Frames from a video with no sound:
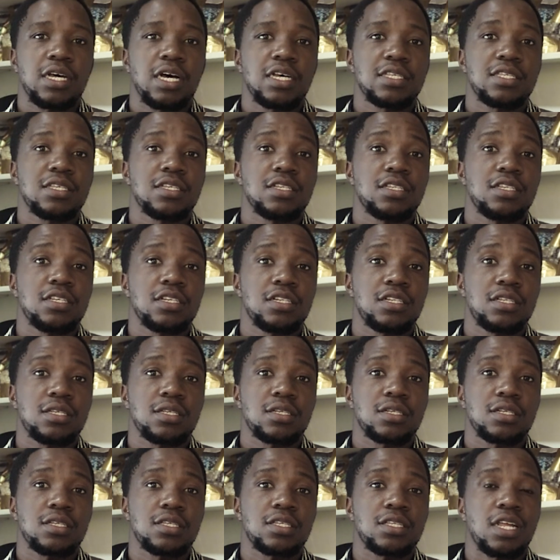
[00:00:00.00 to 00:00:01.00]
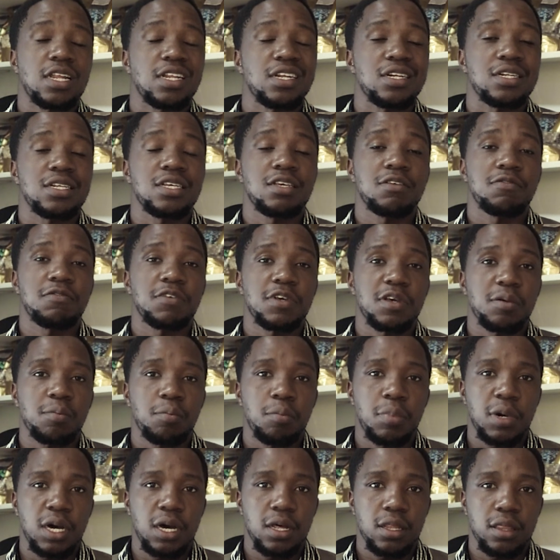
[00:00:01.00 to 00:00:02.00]
hasn't yet started giving
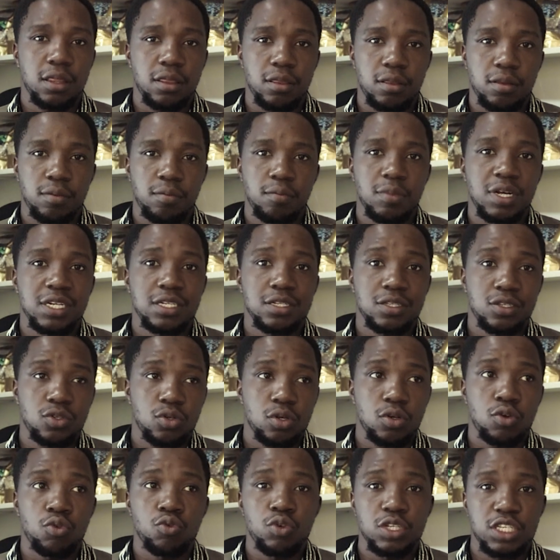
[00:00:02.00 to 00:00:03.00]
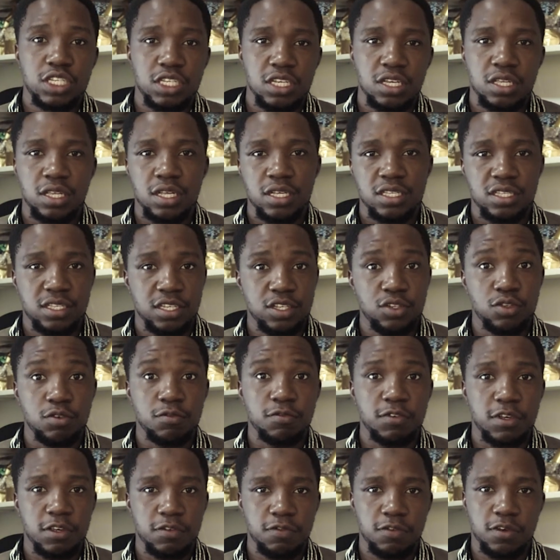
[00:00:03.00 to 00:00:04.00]
birth but it's reaching the stage
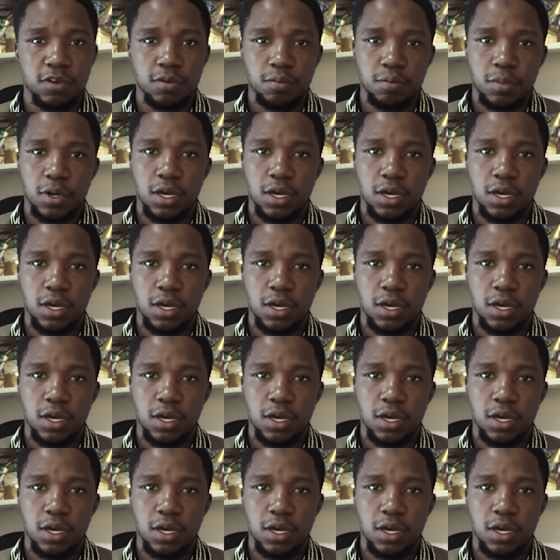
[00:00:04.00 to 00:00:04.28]
of giving